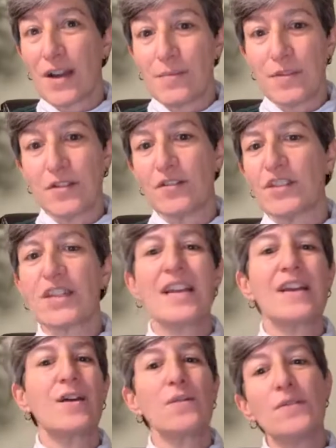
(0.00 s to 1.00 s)
search, kind of
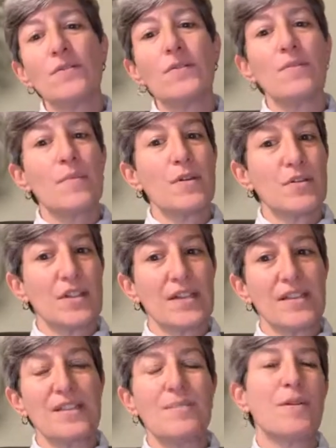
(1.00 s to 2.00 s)
going through the
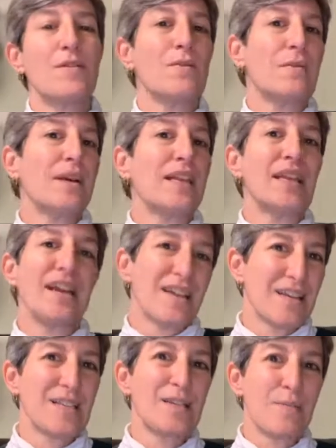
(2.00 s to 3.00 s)
motions, but really
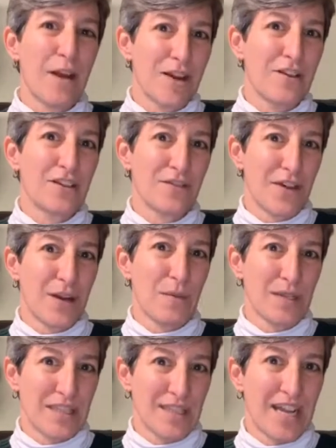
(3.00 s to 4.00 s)
uninspired to find
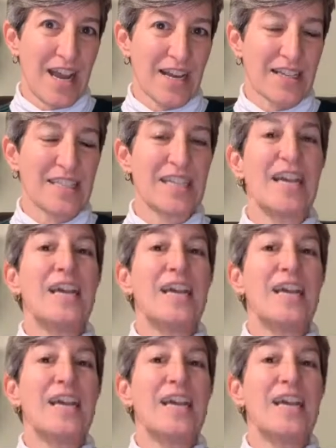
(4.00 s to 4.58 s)
what's next.